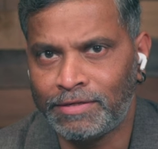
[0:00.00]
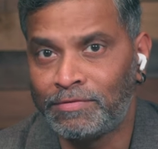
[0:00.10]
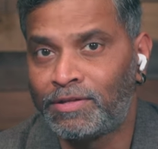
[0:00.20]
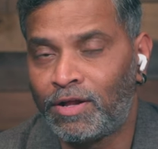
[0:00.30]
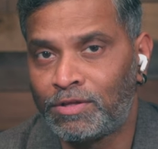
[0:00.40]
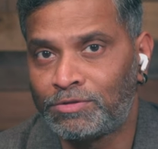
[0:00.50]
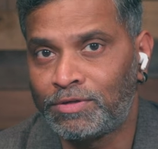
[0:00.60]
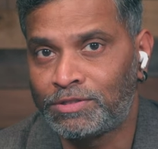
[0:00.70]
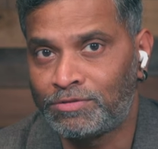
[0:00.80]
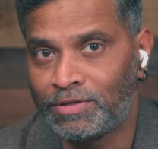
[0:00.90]
it will
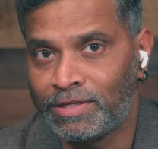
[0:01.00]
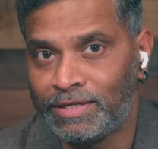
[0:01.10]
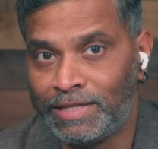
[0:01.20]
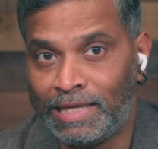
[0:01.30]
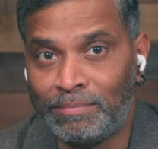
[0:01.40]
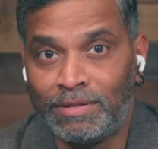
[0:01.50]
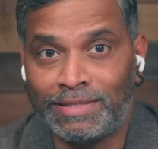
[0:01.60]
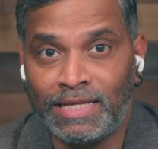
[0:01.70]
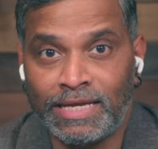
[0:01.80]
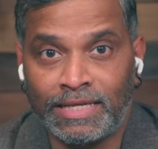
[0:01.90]
also actually enable
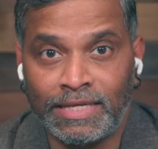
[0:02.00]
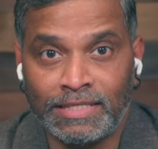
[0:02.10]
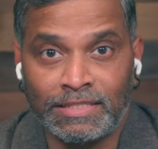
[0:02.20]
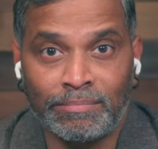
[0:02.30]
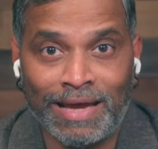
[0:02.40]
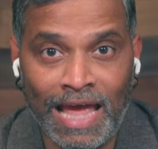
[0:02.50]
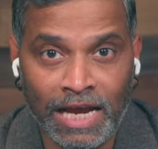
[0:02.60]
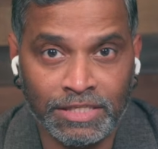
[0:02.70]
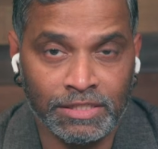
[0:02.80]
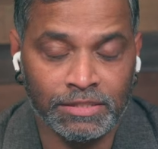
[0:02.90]
taking some
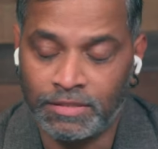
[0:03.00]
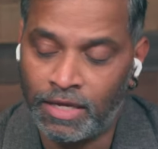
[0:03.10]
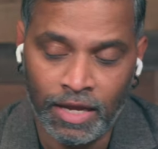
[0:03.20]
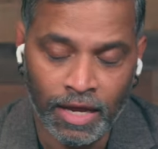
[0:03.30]
actions?